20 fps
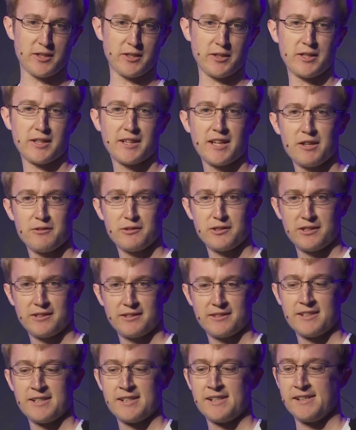Ilya
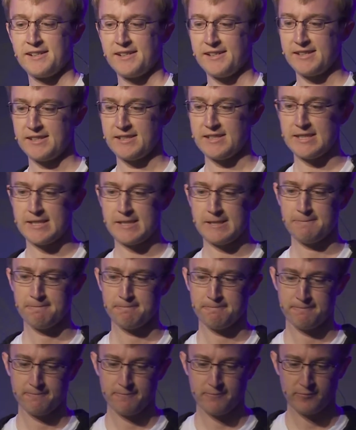Calvin and Ian.
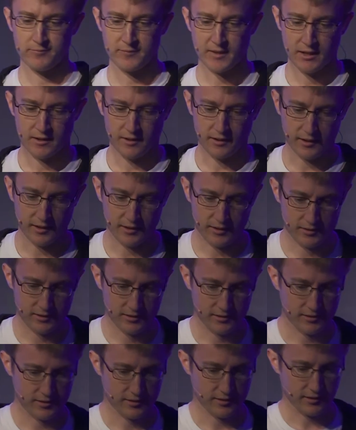
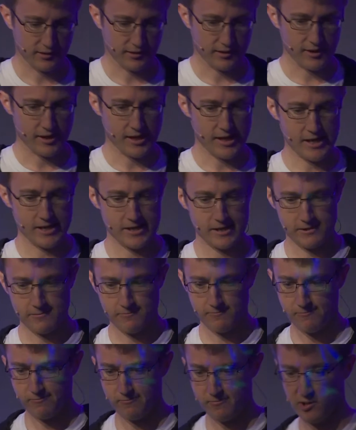And
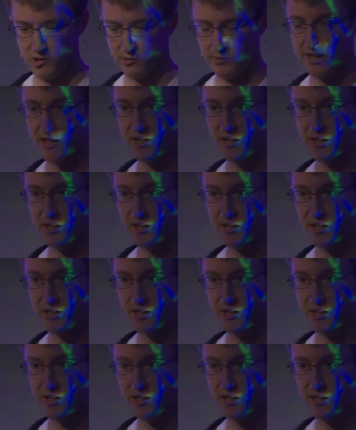we